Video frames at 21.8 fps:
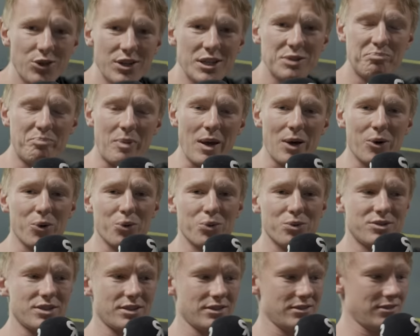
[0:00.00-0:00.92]
this
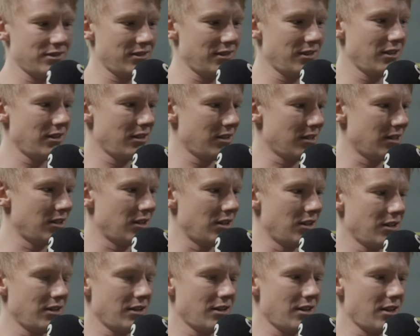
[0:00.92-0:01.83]
build
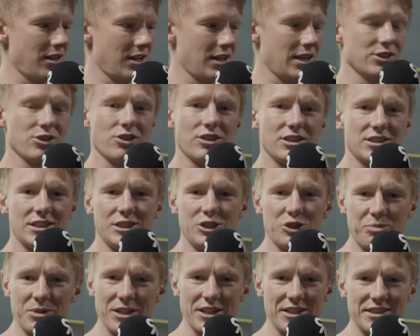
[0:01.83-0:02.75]
has honestly
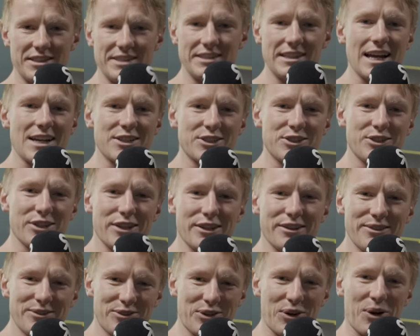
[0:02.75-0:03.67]
just been a disaster
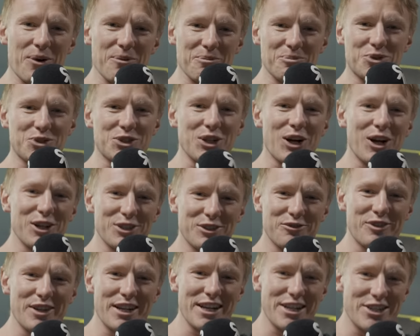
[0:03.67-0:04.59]
from start to
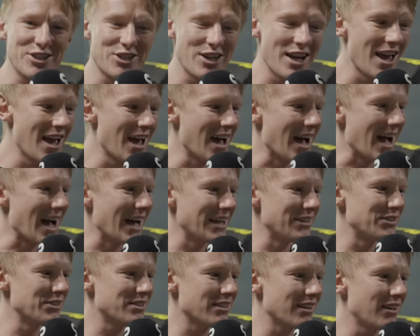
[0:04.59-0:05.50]
finish.
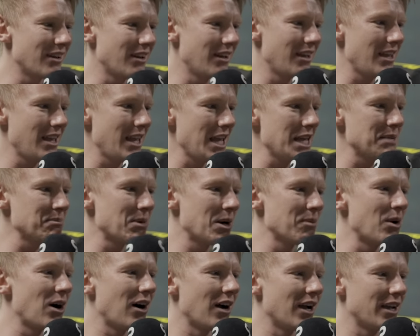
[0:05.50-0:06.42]
And in my
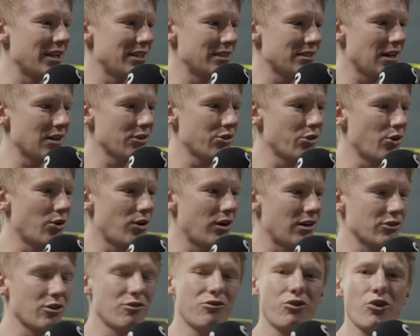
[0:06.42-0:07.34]
mind, I thought,
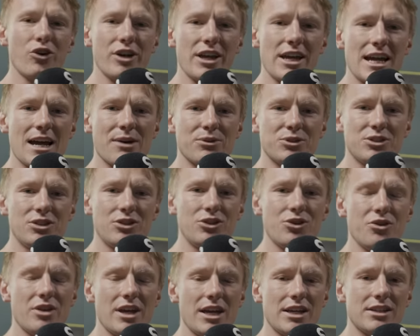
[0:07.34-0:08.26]
I've got 48 hours to
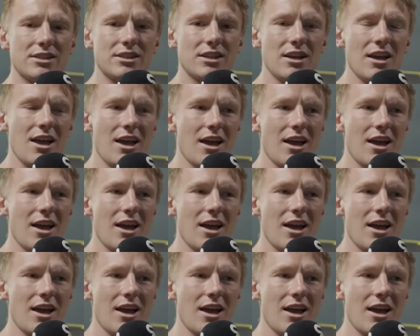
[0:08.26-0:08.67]
do this.